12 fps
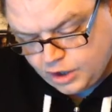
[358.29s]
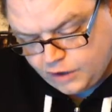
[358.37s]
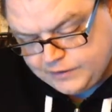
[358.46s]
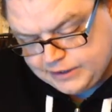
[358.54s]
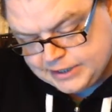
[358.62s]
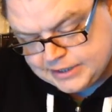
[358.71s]

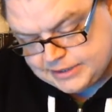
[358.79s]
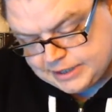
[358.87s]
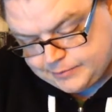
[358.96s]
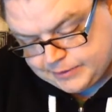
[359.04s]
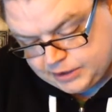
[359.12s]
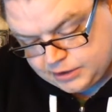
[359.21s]
the years it
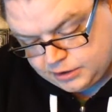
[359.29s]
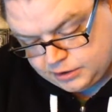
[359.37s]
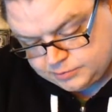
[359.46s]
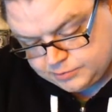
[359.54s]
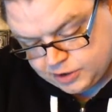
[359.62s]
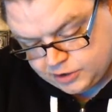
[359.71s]
had been
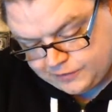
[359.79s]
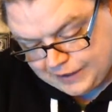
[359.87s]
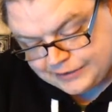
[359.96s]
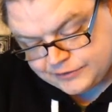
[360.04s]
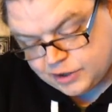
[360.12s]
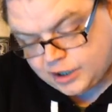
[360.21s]
called both
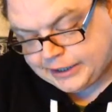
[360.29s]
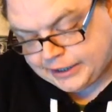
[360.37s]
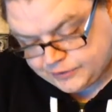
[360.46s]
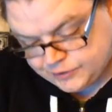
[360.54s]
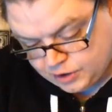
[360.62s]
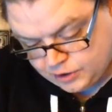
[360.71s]
Andor
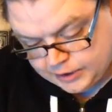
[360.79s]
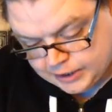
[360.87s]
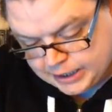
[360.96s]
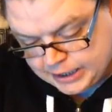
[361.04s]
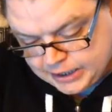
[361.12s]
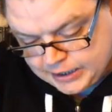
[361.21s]
and
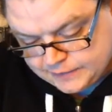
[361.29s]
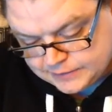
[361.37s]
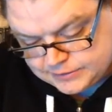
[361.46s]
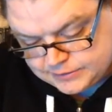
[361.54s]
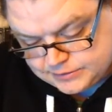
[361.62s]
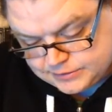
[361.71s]
Andoria.
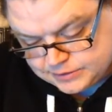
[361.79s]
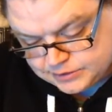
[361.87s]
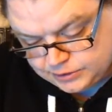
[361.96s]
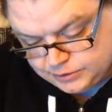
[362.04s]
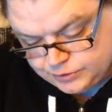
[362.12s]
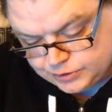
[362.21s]
The
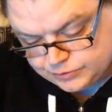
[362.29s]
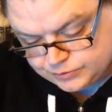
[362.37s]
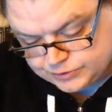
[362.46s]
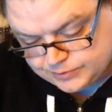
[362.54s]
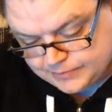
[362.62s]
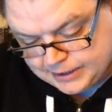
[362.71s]
solution was to